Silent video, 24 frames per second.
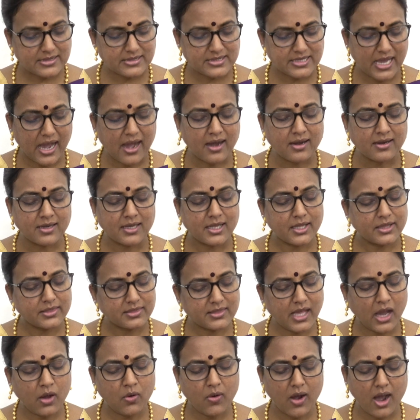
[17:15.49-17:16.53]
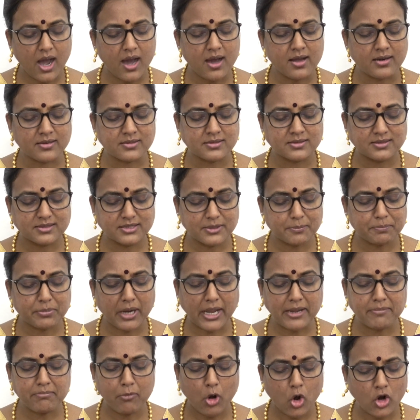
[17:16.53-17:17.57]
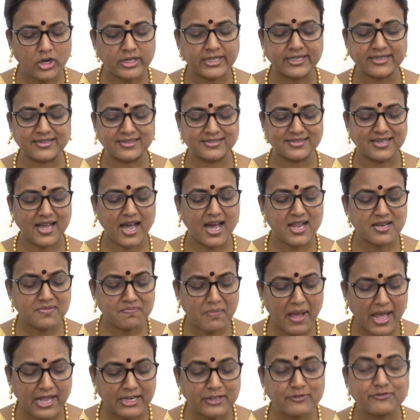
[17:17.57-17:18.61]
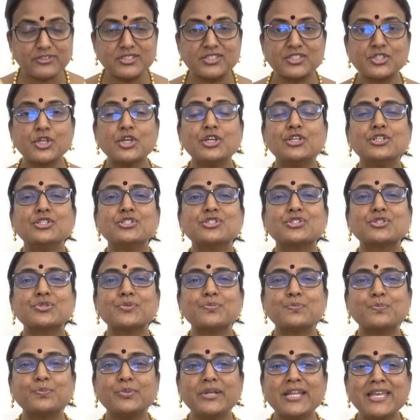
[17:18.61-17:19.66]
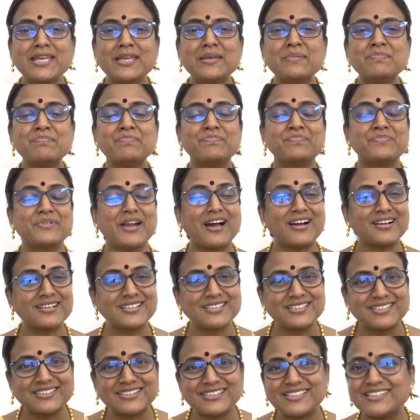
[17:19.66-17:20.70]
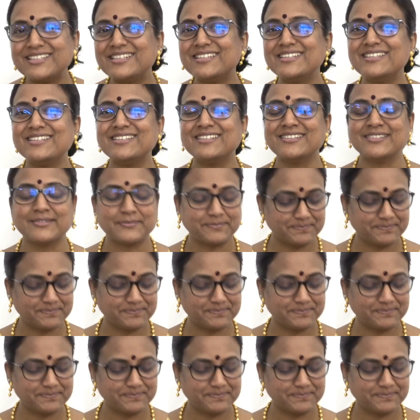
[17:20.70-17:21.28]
Yeah, thou art the primordial, unmanifest, supreme Prakriti.